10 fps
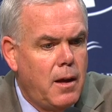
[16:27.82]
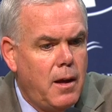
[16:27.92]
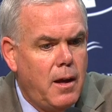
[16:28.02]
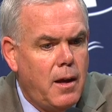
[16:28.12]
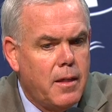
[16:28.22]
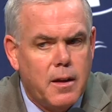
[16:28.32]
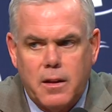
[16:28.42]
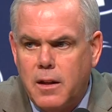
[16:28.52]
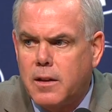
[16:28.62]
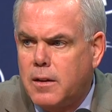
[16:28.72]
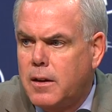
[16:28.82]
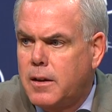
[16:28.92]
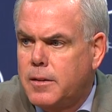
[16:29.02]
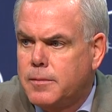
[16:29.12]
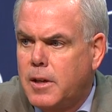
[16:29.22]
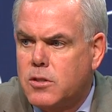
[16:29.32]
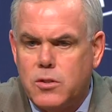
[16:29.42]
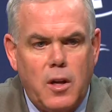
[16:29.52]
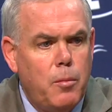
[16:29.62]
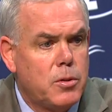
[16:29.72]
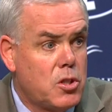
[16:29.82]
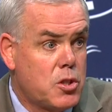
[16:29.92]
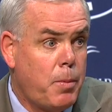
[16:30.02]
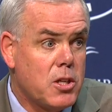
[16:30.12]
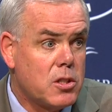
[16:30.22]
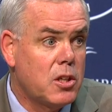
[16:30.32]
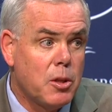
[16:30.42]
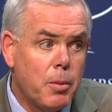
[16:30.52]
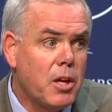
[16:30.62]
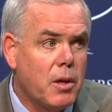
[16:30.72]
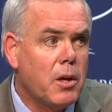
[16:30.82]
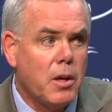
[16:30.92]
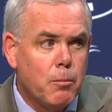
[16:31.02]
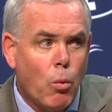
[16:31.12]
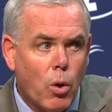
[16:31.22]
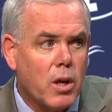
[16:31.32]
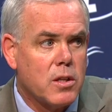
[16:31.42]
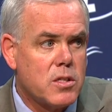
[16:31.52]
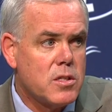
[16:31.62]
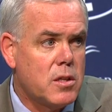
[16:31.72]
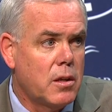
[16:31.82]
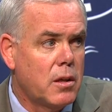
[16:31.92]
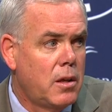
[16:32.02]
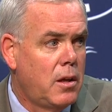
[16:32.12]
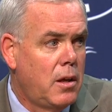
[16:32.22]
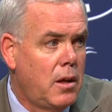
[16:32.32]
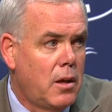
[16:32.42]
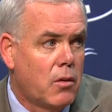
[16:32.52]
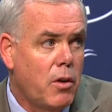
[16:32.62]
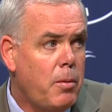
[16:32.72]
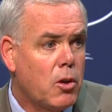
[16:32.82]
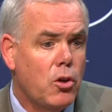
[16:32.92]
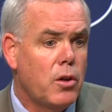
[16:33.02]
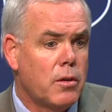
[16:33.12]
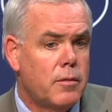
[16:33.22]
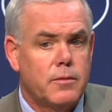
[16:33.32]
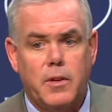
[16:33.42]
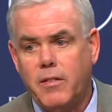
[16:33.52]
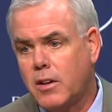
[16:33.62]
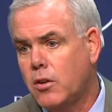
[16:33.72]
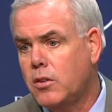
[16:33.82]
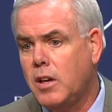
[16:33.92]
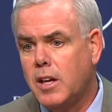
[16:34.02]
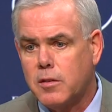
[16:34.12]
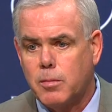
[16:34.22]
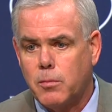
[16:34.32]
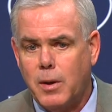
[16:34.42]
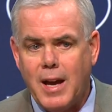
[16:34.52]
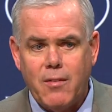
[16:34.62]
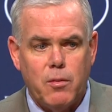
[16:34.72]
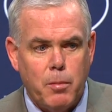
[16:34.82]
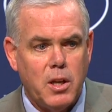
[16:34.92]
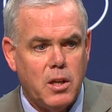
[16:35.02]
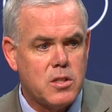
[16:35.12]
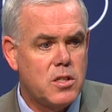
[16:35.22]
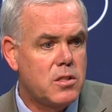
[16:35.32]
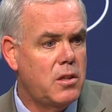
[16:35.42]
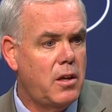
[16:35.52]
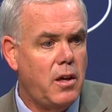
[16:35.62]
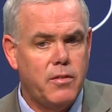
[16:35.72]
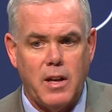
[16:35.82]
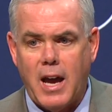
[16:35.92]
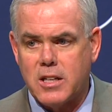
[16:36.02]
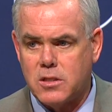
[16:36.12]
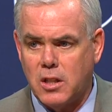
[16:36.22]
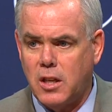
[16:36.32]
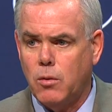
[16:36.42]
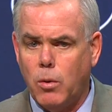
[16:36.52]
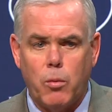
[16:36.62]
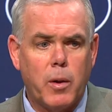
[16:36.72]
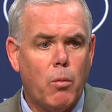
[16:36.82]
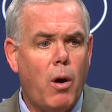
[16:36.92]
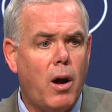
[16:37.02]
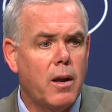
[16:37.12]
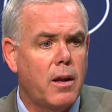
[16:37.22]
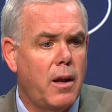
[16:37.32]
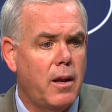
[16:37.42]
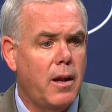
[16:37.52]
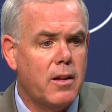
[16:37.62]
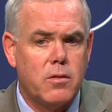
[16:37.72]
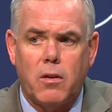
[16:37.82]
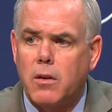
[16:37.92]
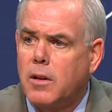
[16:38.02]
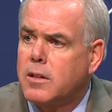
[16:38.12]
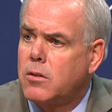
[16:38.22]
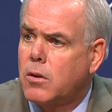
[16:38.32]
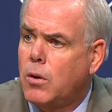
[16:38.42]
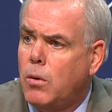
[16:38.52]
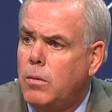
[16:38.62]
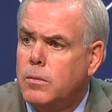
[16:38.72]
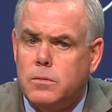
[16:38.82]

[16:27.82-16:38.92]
And I think that uh, that should help us, especially to be more consistent we've been good. We've had good teams, but we haven't been consistent enough to actually get what we want, and that's our that's our goal.